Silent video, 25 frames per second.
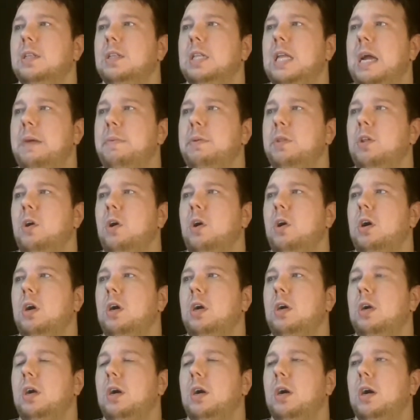
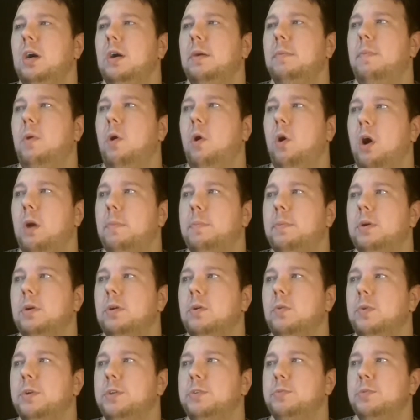lamellar
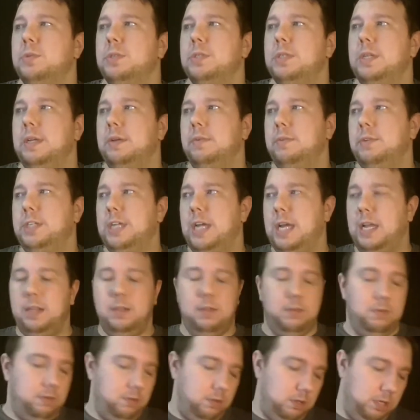armor, which
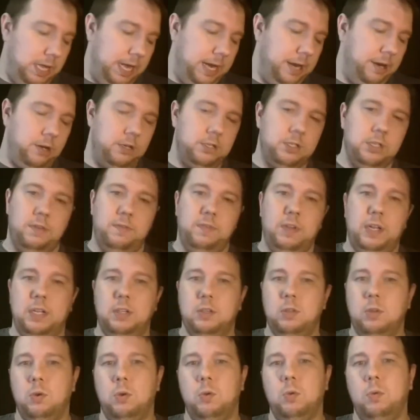had layers of like
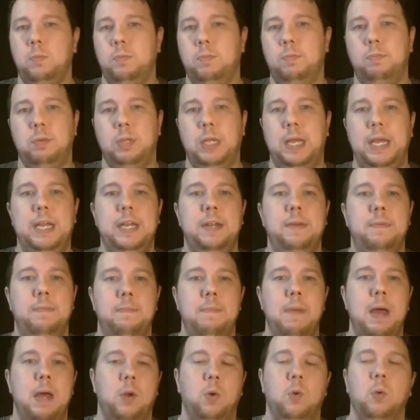little plated
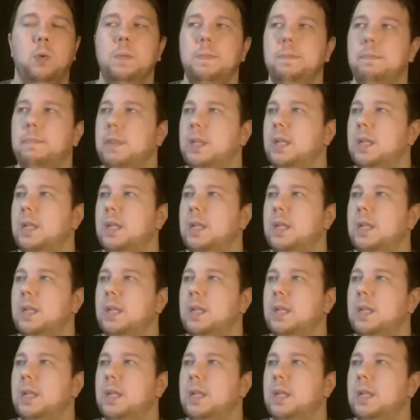metal.